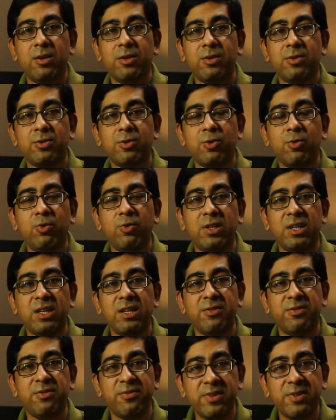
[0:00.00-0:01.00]
So
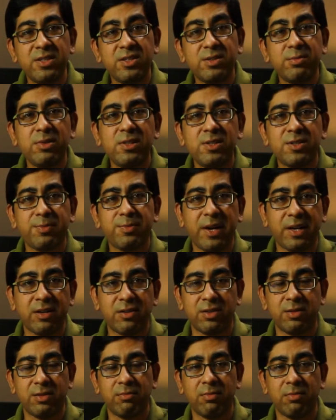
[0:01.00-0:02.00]
the visible
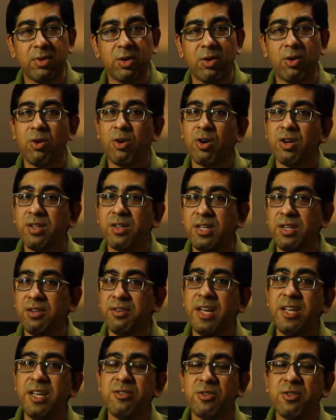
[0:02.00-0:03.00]
spectrum, or the
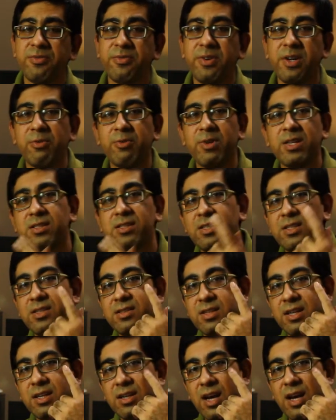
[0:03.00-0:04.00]
range of frequencies
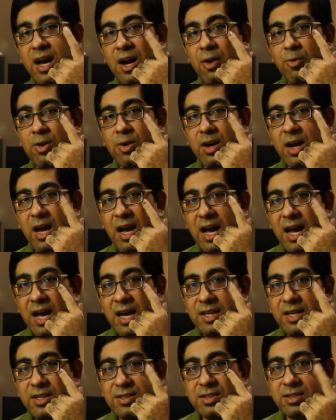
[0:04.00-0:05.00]
that our
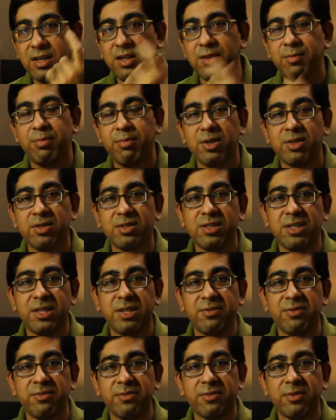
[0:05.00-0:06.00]
eyes can
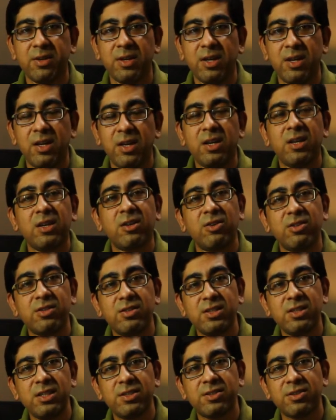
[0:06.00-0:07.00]
perceive,
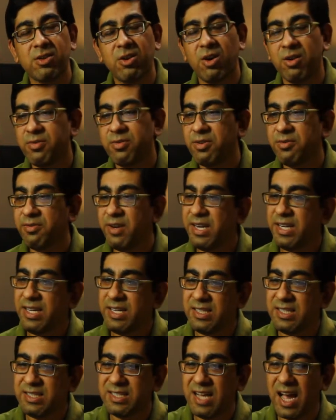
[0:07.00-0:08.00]
consists of a very
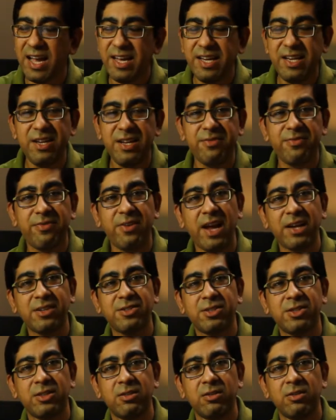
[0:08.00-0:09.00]
tiny
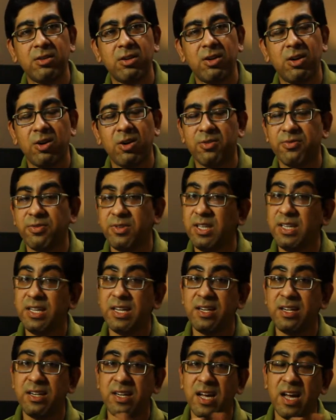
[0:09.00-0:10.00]
fraction of the
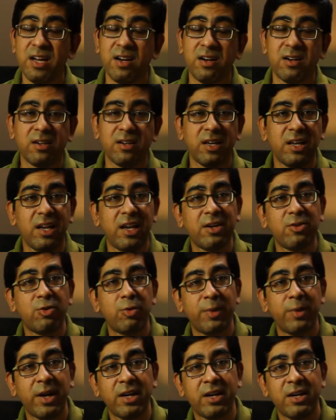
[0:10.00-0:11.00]
entire
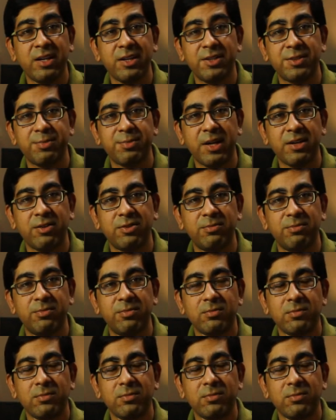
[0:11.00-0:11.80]
electromagnetic spectrum.